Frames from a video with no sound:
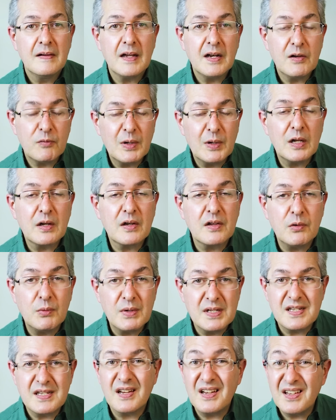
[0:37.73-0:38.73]
And if we look at the
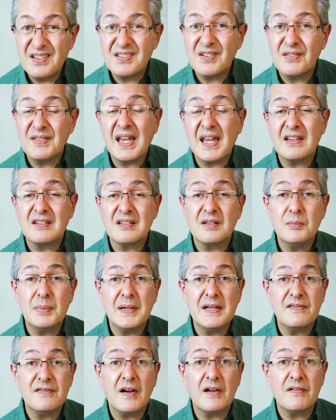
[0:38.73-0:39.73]
returns of the
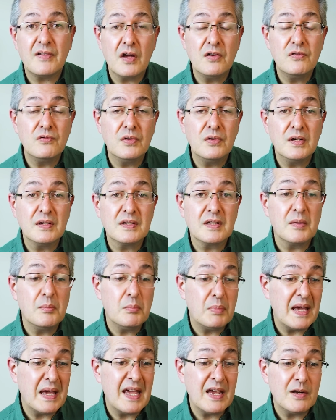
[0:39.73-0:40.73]
S&P 500
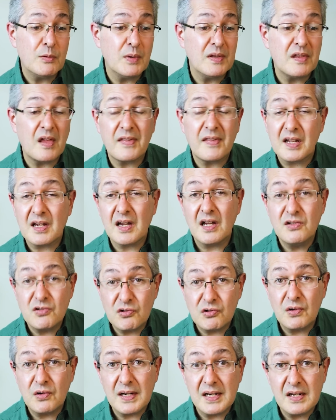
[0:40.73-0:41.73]
compared with other
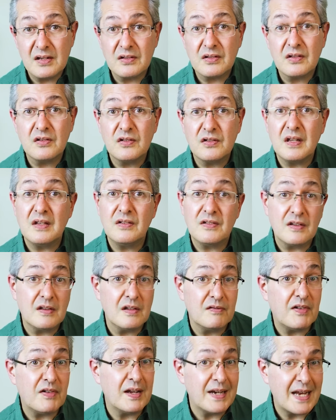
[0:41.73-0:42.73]
countries since
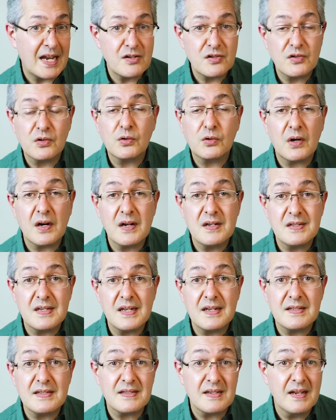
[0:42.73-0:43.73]
the financial
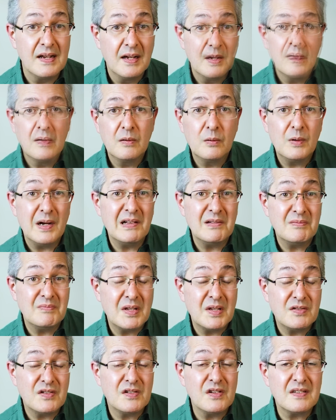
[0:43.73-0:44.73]
crisis, well,
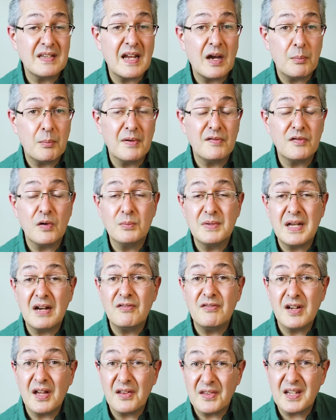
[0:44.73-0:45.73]
it's just outperformed
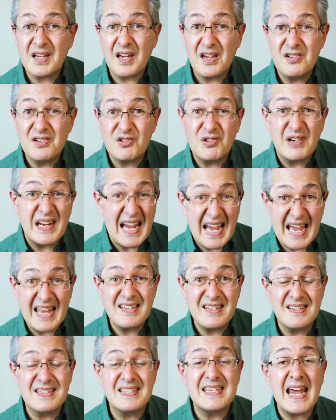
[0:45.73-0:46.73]
every other country
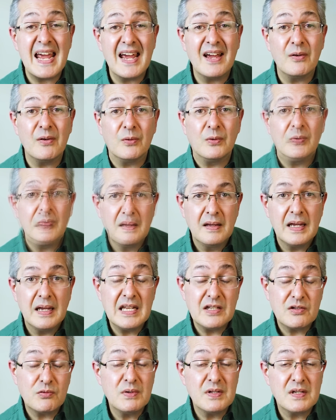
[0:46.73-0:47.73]
hands down.
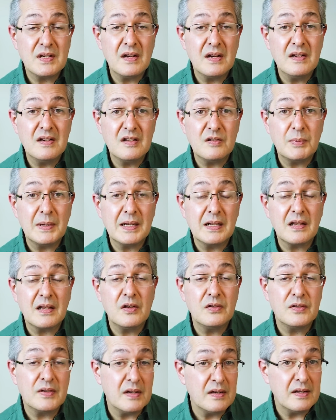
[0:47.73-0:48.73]
Its return has been
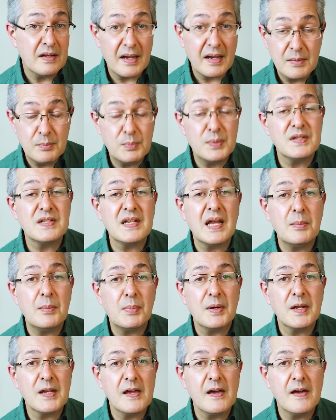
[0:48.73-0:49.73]
close to 9%
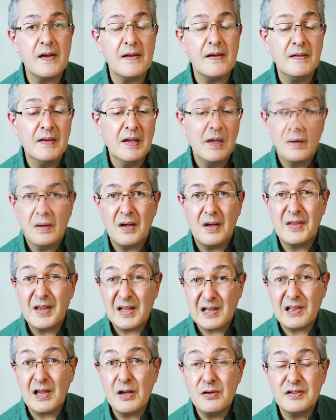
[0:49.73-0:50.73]
per year, and the
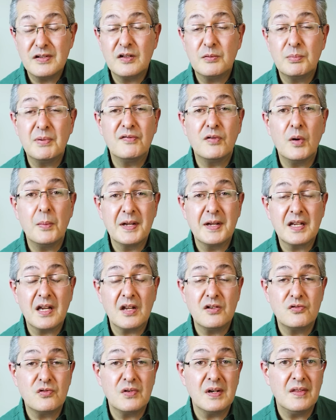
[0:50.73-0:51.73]
closest performing
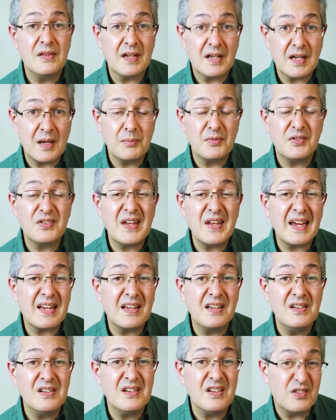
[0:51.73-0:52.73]
country that comes
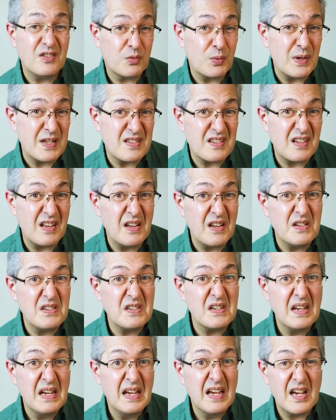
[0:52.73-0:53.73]
second is
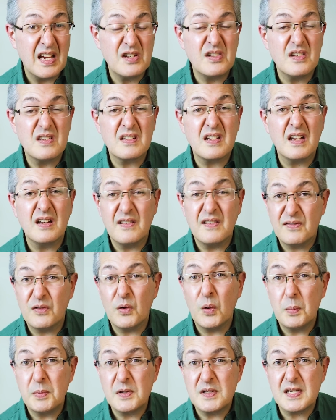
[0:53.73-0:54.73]
Switzerland at just under
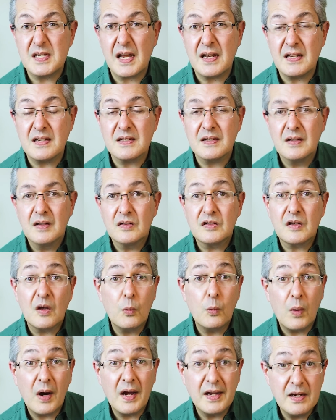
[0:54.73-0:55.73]
4%. So
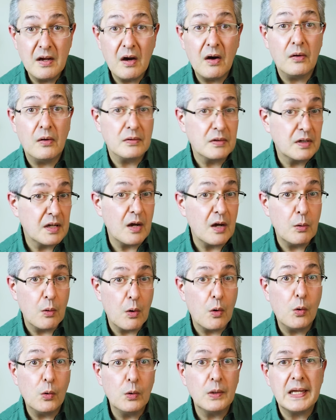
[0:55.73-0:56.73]
why not go
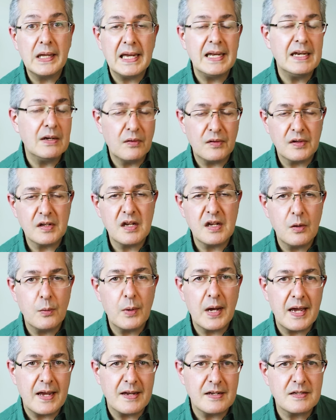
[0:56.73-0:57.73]
all in on the
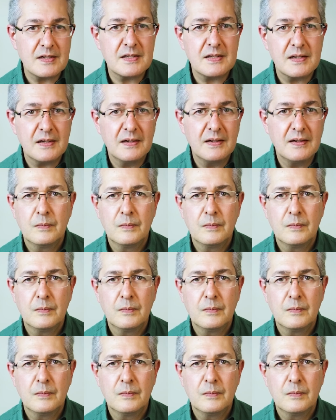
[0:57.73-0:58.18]
US?